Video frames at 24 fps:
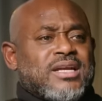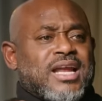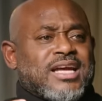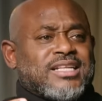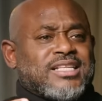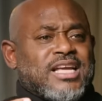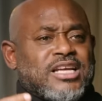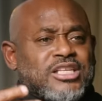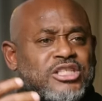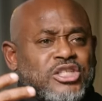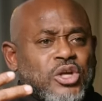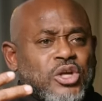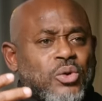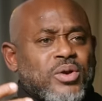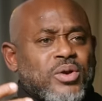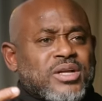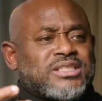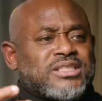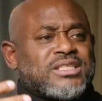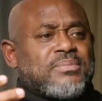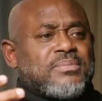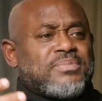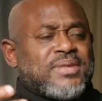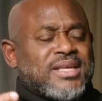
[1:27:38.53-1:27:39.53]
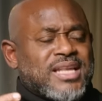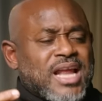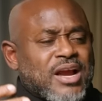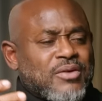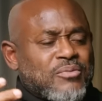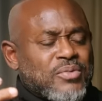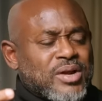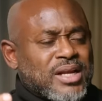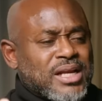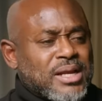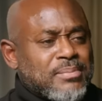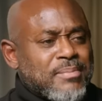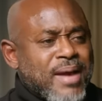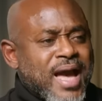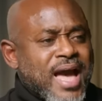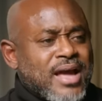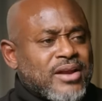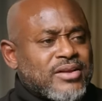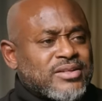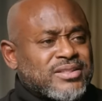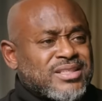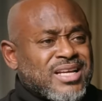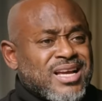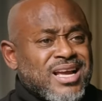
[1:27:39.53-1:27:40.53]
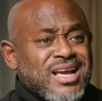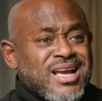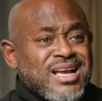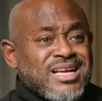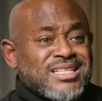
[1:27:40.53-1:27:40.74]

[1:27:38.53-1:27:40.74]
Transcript: like they're doing something that really matters.